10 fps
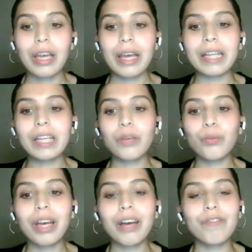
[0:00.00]
And then
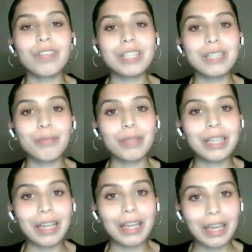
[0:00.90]
we have
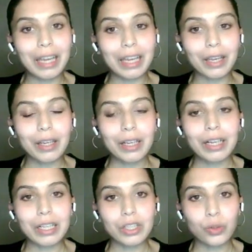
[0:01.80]
vitamin A
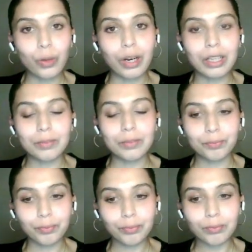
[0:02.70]
as well,
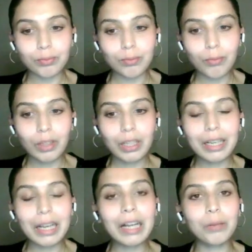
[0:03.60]
that
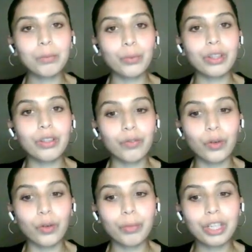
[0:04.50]
help with the
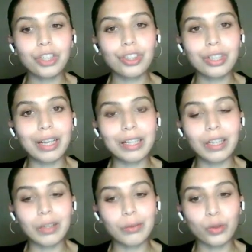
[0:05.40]
formation and
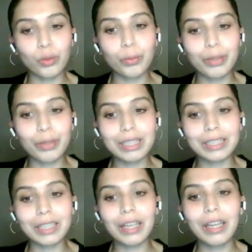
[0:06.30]
the
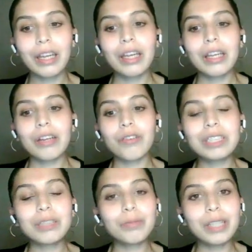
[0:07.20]
absorbability.
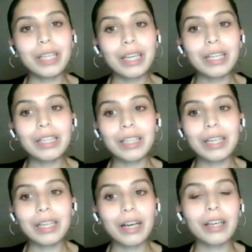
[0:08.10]
Vitamin A,
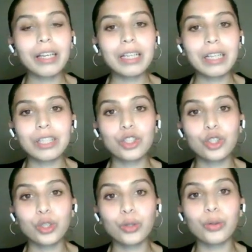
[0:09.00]
like iron, has
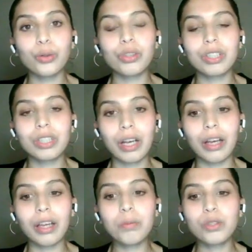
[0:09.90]
two
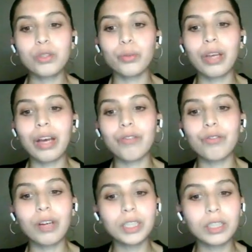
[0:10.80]
types. So we have
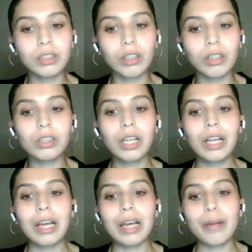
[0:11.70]
retinol
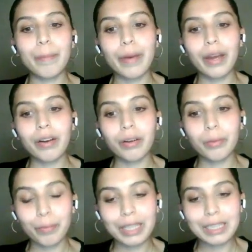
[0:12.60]
and
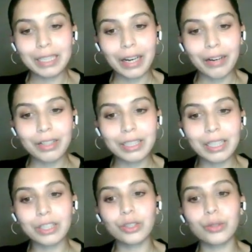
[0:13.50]
beta
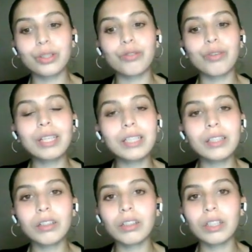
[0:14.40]
carotene. So the
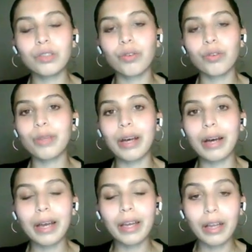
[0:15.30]
retinol is from
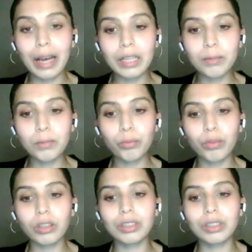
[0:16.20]
the animal
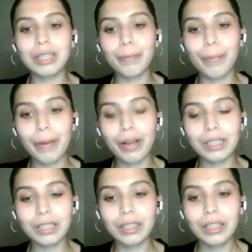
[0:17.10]
products, and the
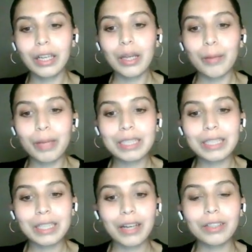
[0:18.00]
beta
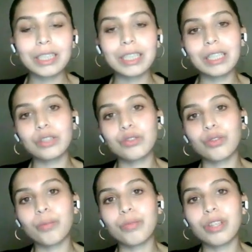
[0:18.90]
carotene is
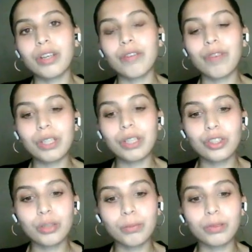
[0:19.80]
from the
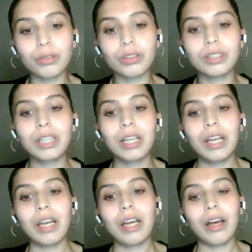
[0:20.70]
vegetables.
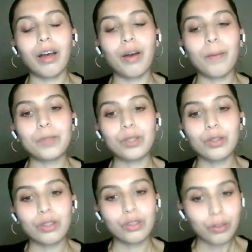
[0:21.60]

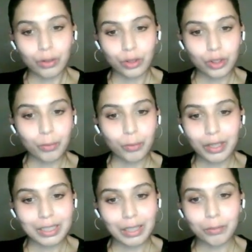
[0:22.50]
Some
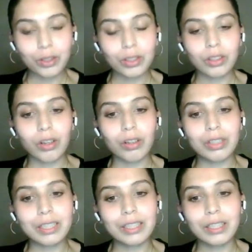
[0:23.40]
examples are
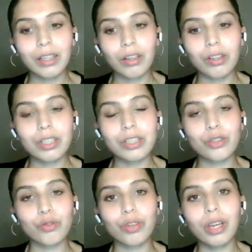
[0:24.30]
listed on the
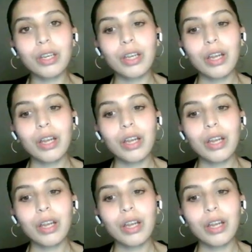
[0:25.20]
screen.